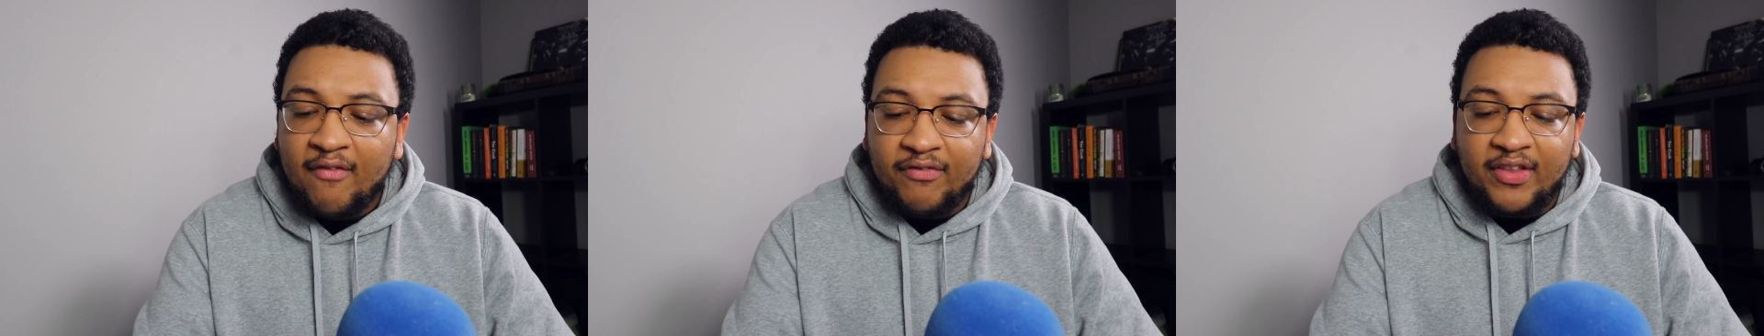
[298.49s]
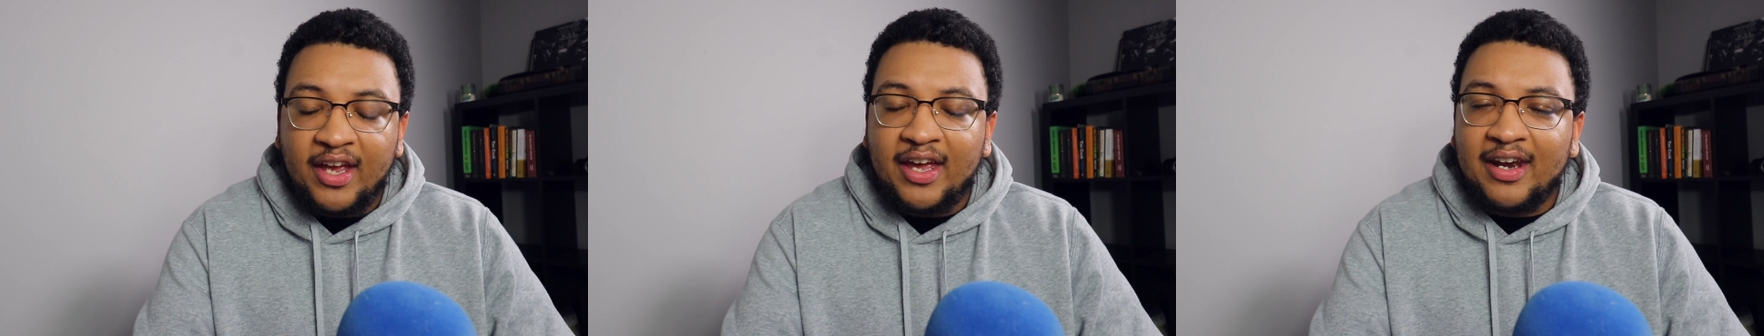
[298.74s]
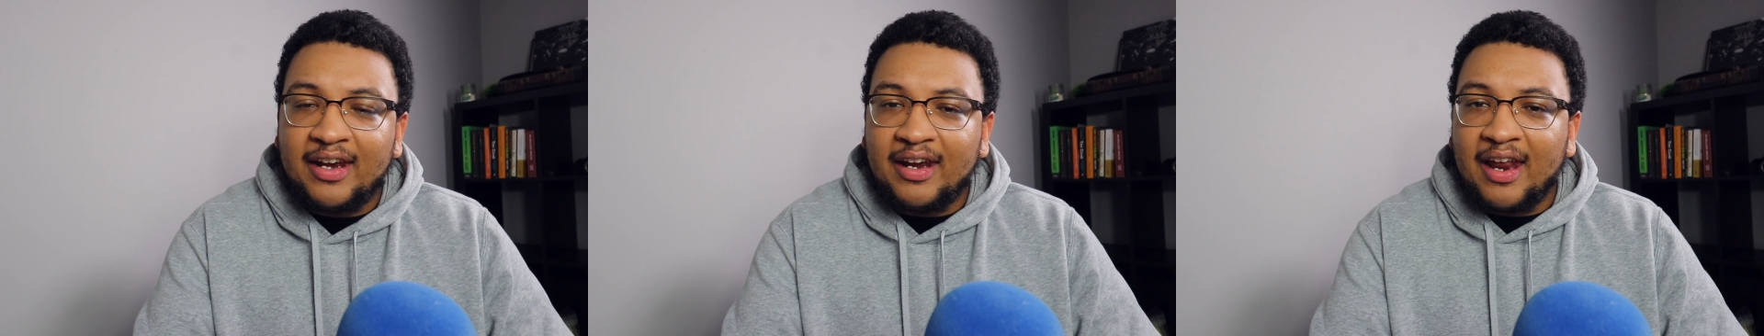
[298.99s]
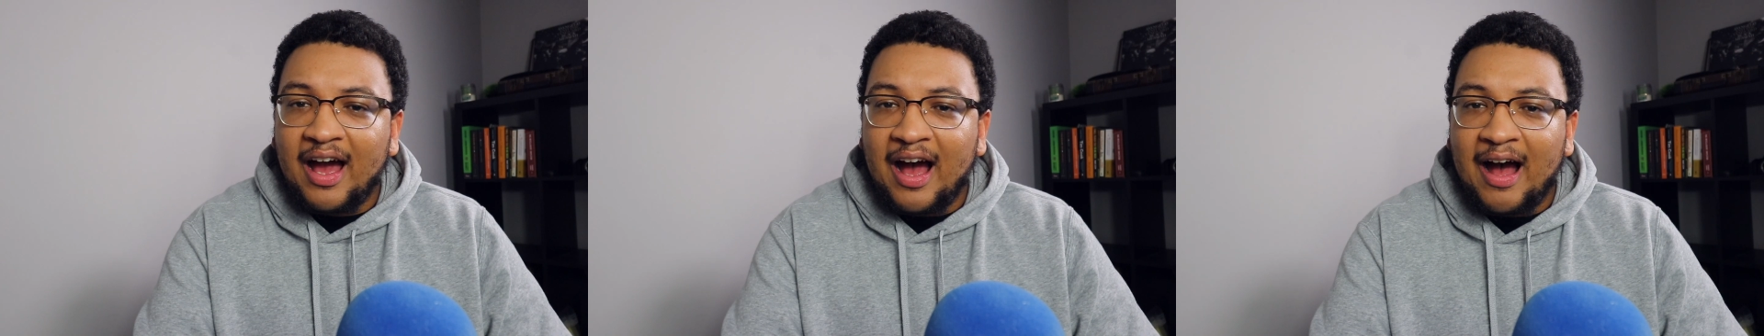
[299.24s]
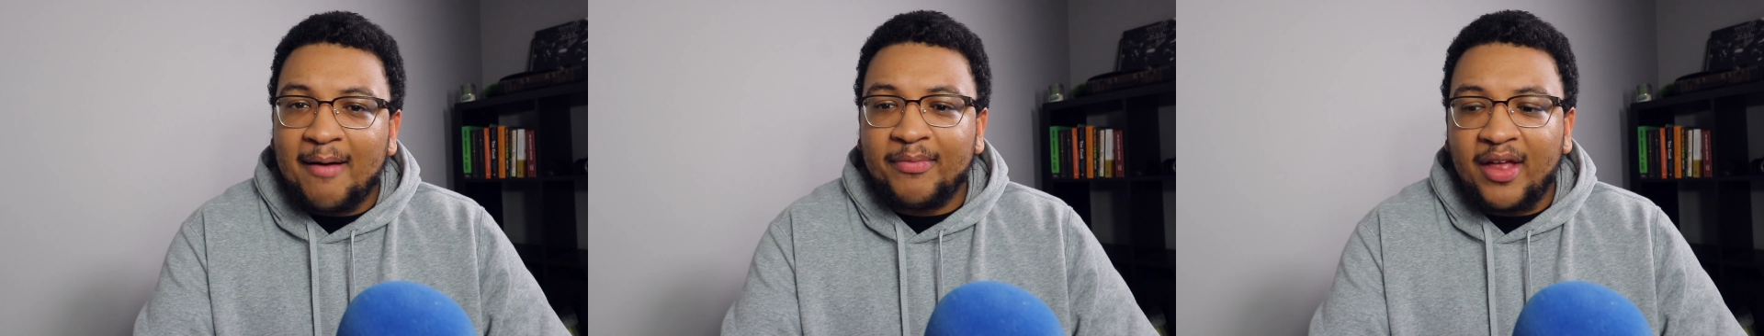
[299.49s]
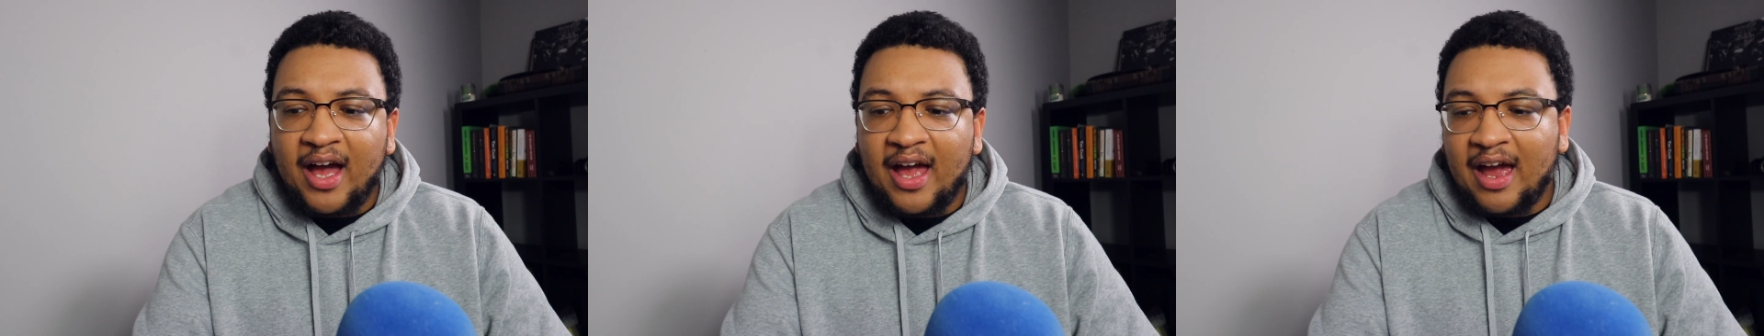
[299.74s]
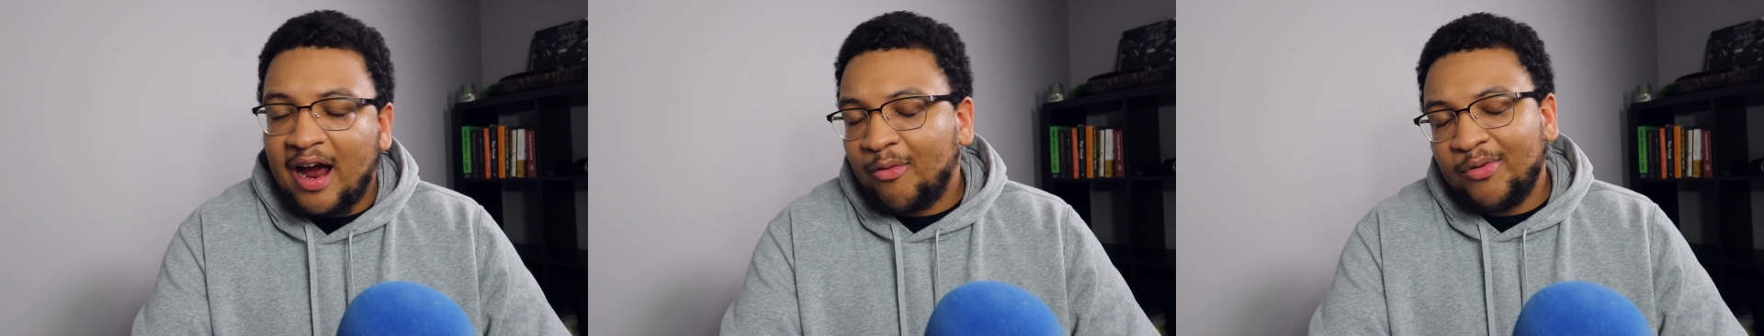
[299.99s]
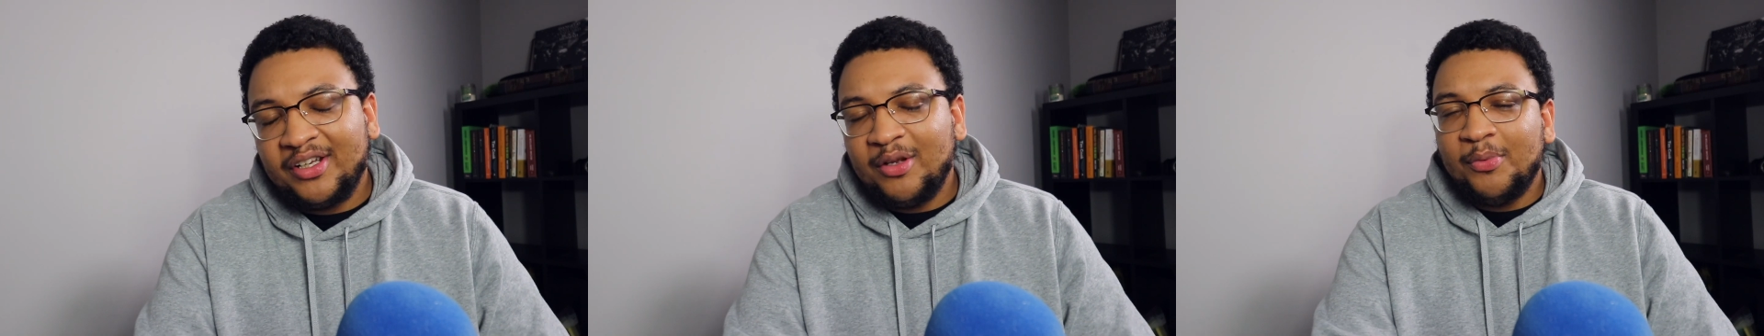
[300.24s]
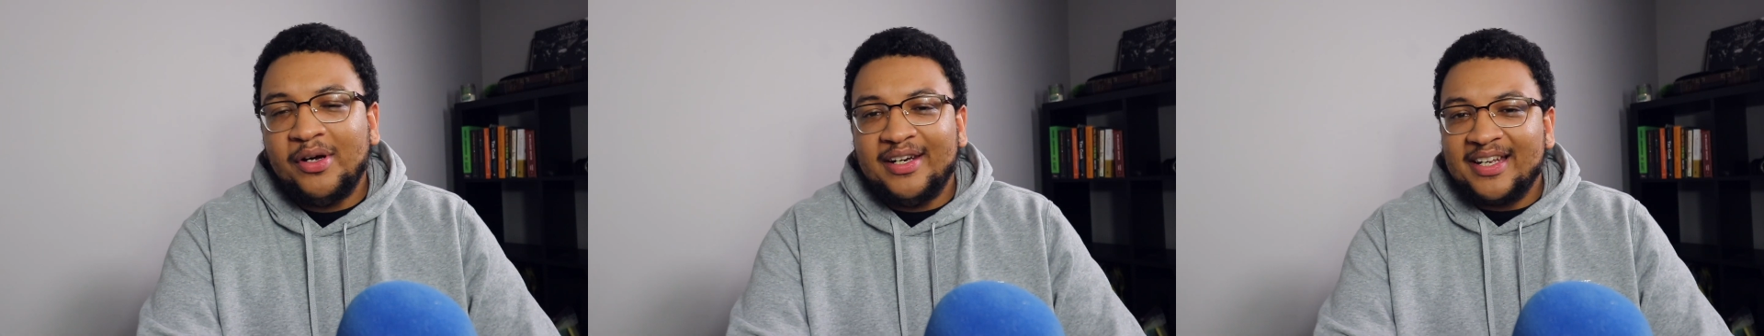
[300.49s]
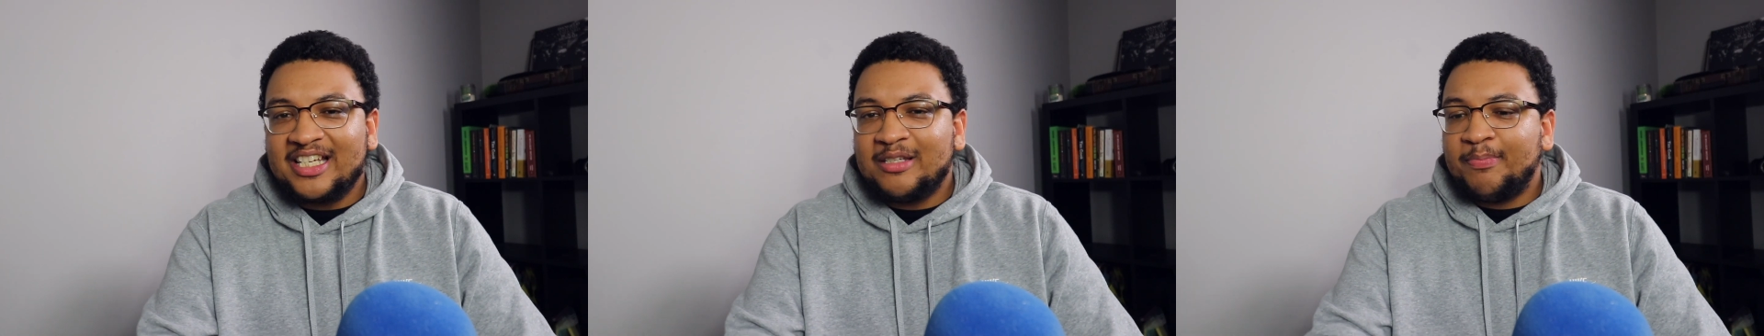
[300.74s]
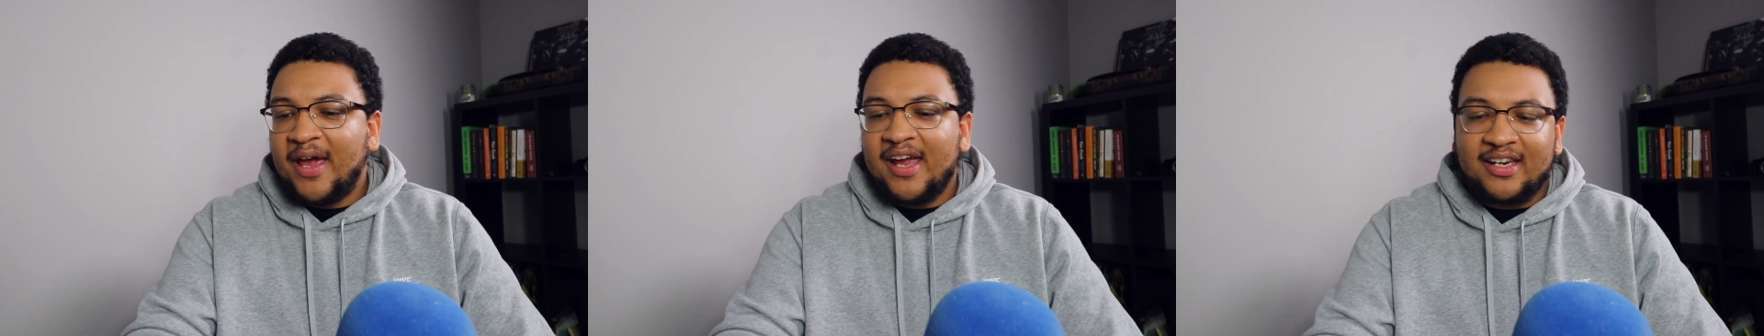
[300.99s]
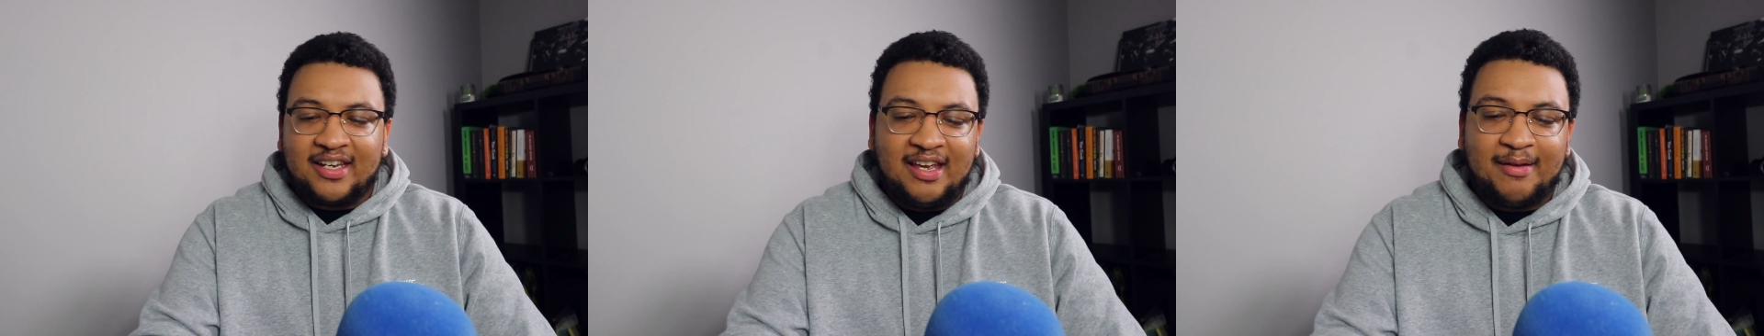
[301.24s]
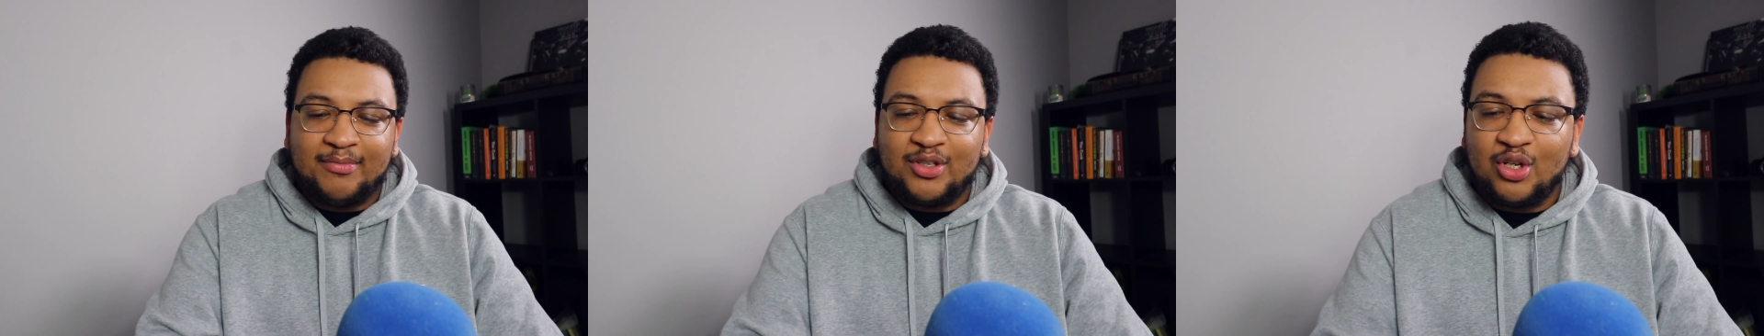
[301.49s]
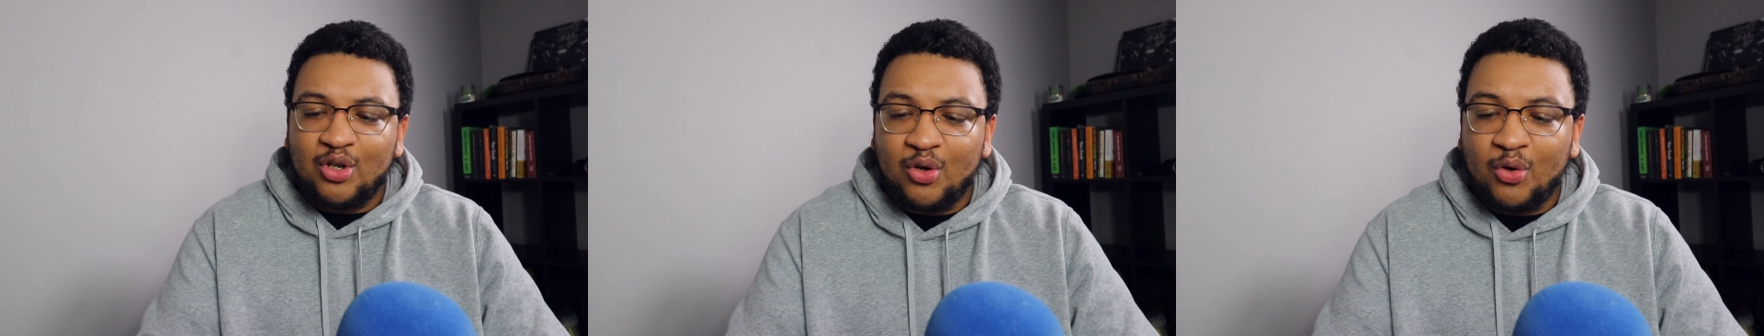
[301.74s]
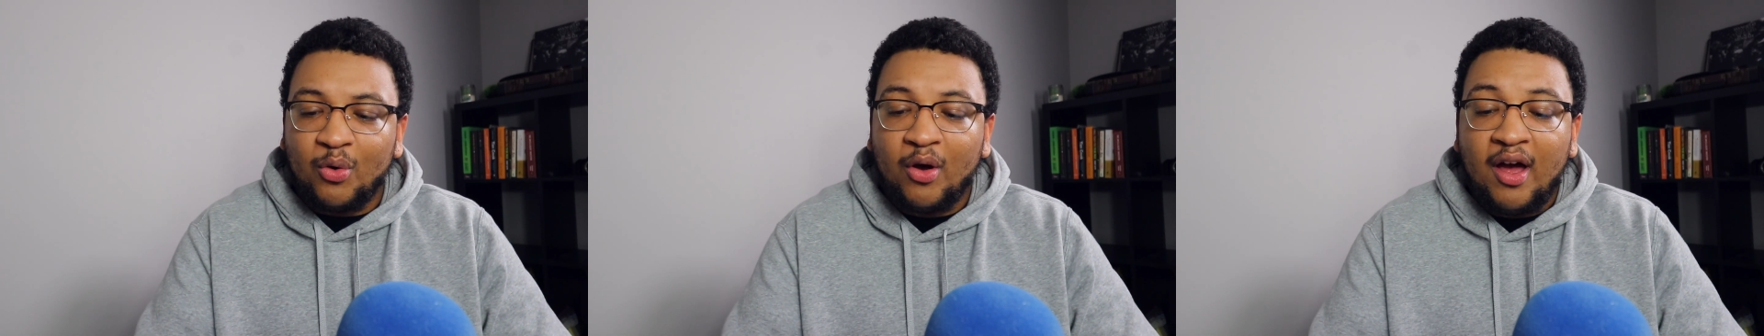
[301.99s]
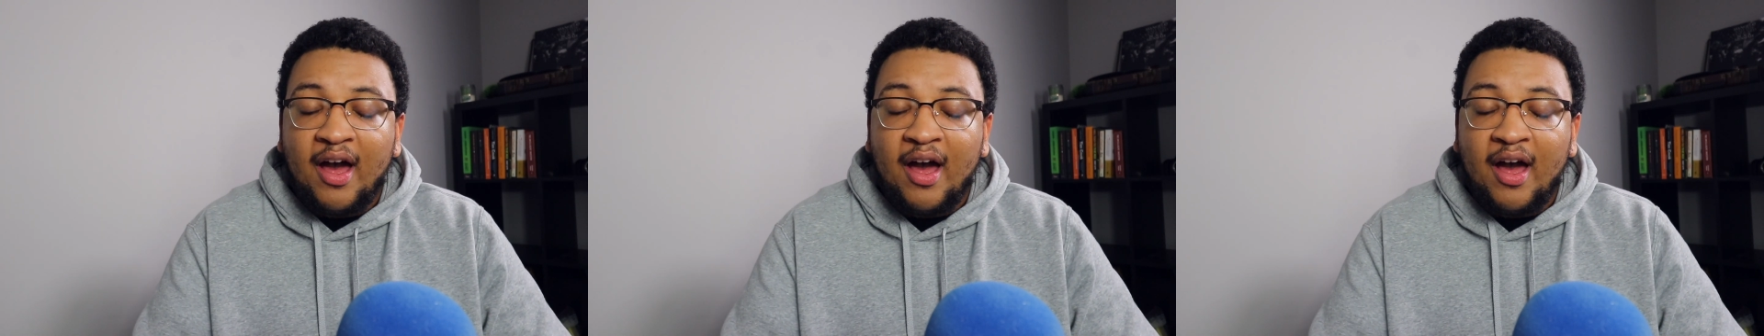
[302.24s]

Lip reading: then I really wouldn't expect him to.